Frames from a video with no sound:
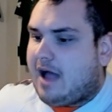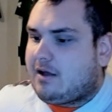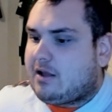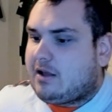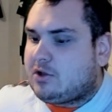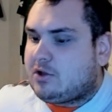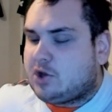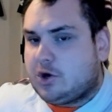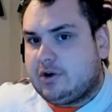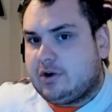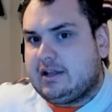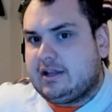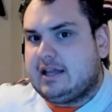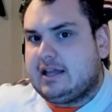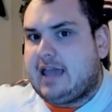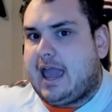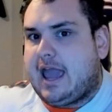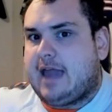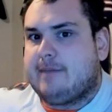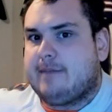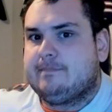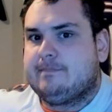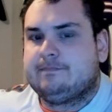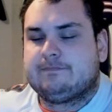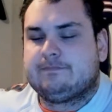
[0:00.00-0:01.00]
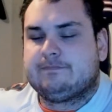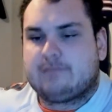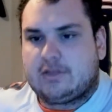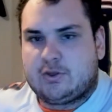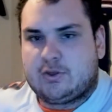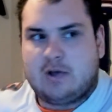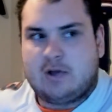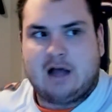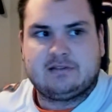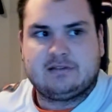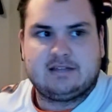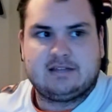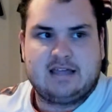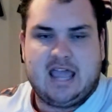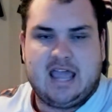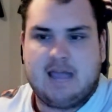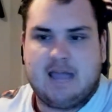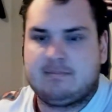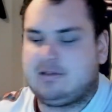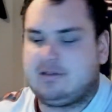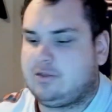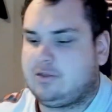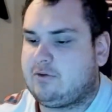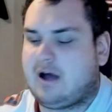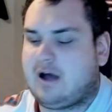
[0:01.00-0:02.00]
During the game, throughout the
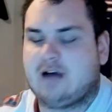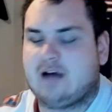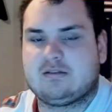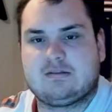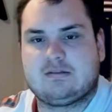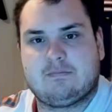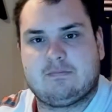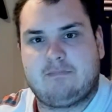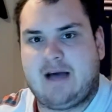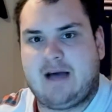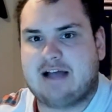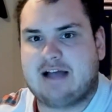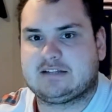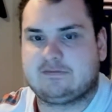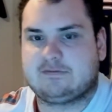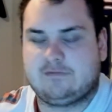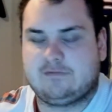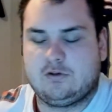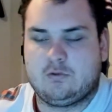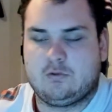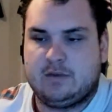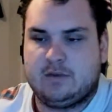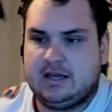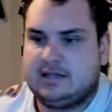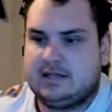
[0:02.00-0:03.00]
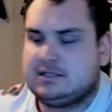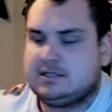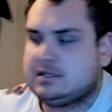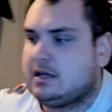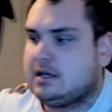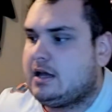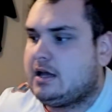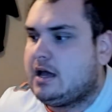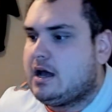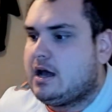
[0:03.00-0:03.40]
game, and throughout the past few weeks,